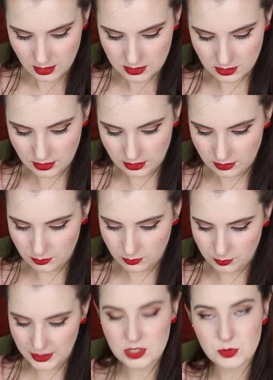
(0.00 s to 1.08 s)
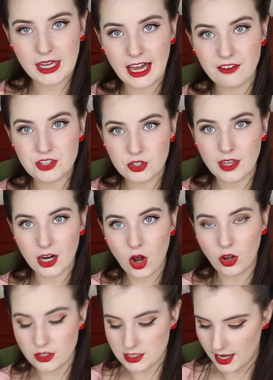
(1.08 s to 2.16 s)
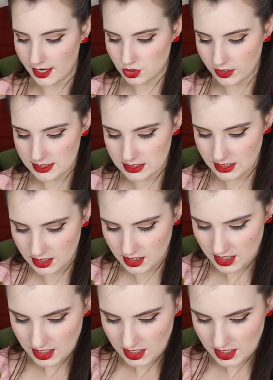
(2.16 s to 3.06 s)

So because we have to do that contact tracing,